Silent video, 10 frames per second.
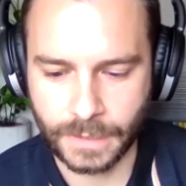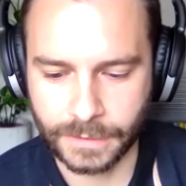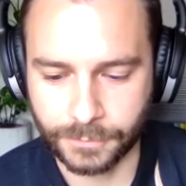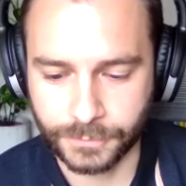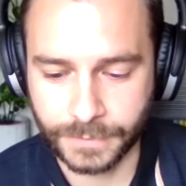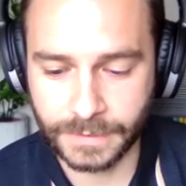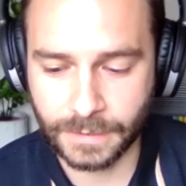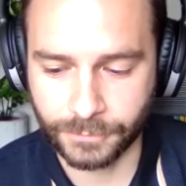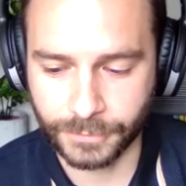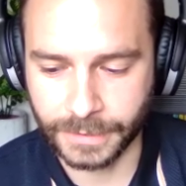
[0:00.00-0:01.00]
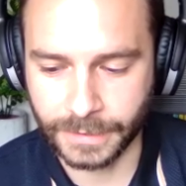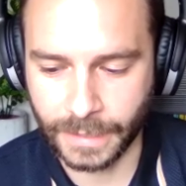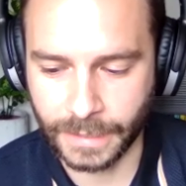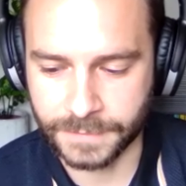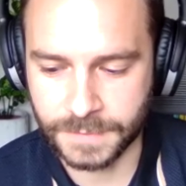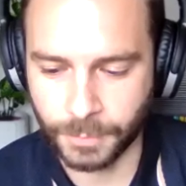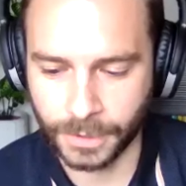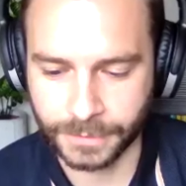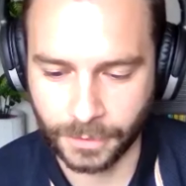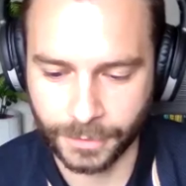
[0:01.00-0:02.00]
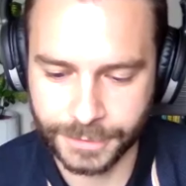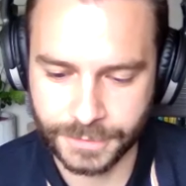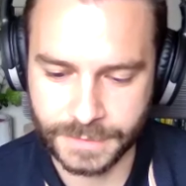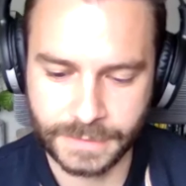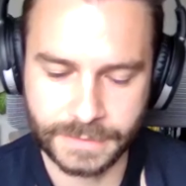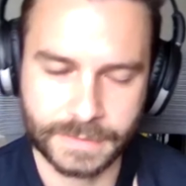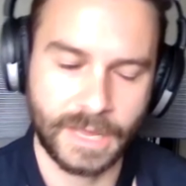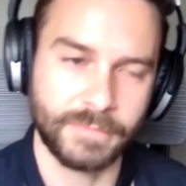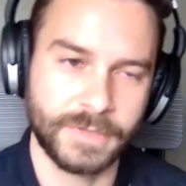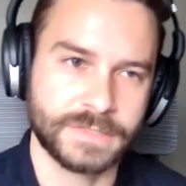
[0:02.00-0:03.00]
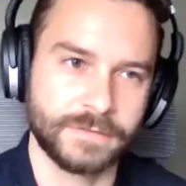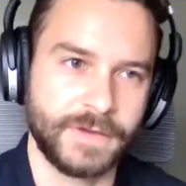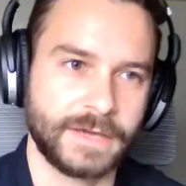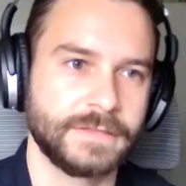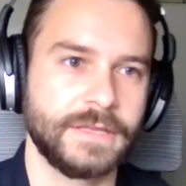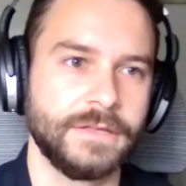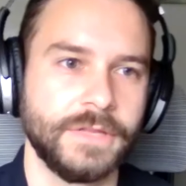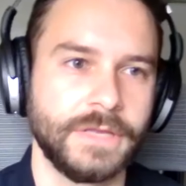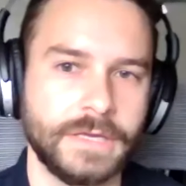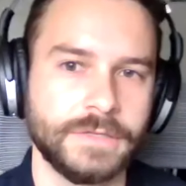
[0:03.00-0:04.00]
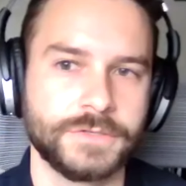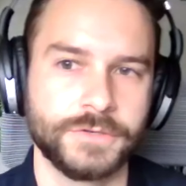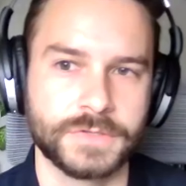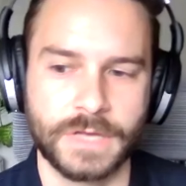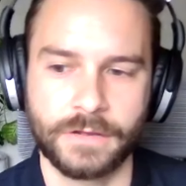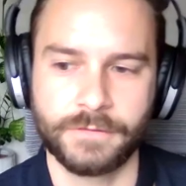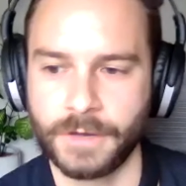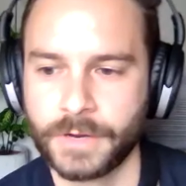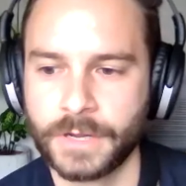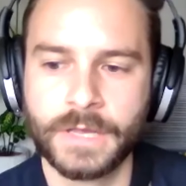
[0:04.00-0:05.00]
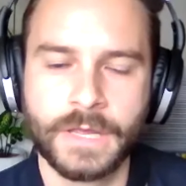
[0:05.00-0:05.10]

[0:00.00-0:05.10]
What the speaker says: the thing that really kind of sparked our interest into them is the fact that they link into your cell phone.